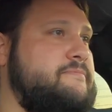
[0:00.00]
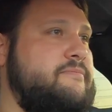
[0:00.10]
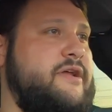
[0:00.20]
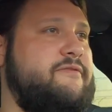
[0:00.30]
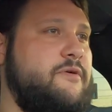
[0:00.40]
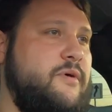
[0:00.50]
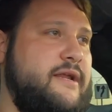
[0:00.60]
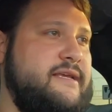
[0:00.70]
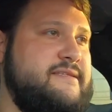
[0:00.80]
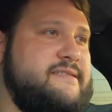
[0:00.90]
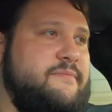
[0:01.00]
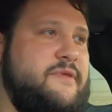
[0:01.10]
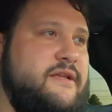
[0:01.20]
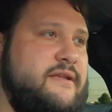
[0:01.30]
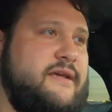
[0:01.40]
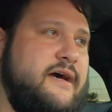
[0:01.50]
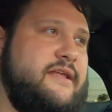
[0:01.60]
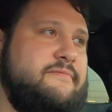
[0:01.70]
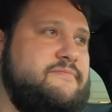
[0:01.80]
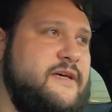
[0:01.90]
But if you're wanting it something to kind
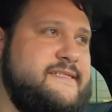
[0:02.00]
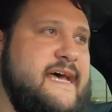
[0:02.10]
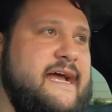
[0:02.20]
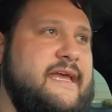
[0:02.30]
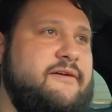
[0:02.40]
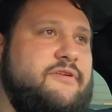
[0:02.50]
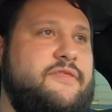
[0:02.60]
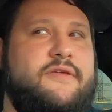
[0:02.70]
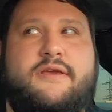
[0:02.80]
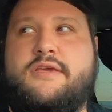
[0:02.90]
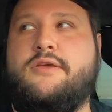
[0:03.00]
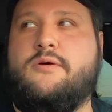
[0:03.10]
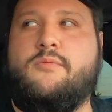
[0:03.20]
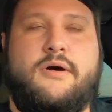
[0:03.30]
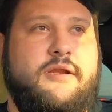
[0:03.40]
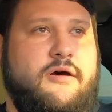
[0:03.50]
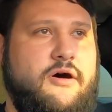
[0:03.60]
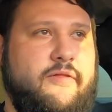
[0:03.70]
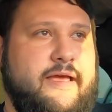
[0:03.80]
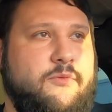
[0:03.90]
of attack everything, you don't want
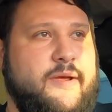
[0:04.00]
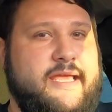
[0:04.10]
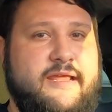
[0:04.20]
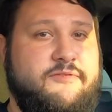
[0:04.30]
all that weight.